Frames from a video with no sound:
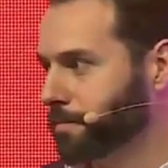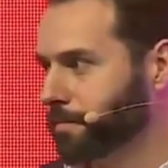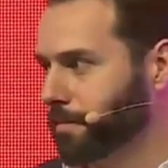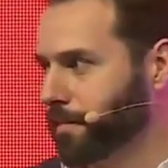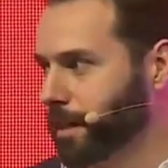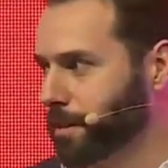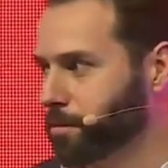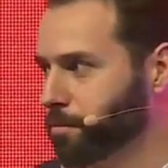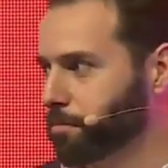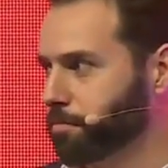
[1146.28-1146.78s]

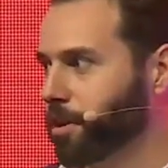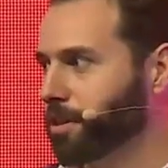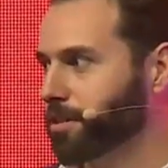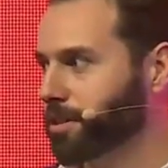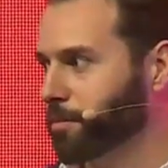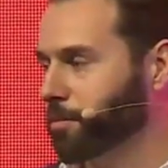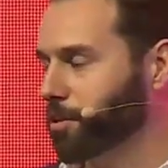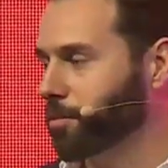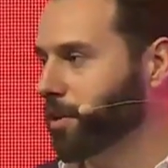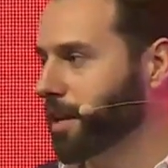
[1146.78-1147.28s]
That's
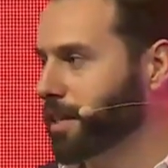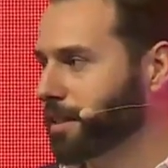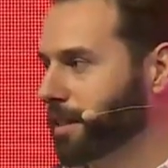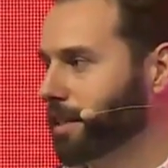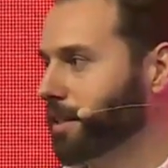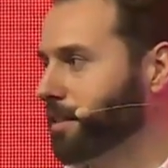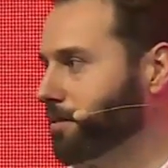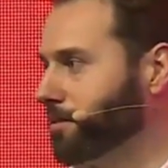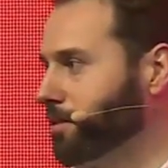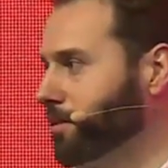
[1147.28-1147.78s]
possible right
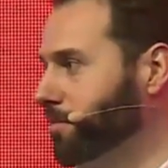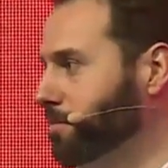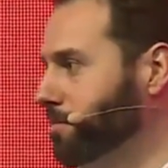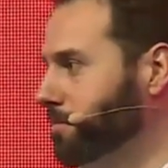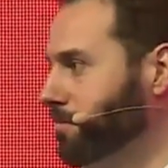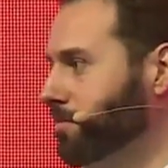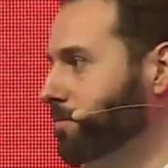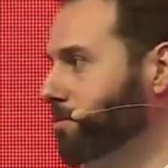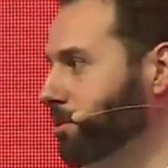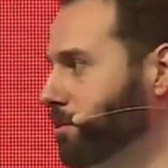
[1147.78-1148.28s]
now for a
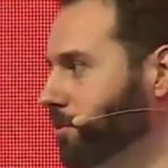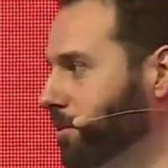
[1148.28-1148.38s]
two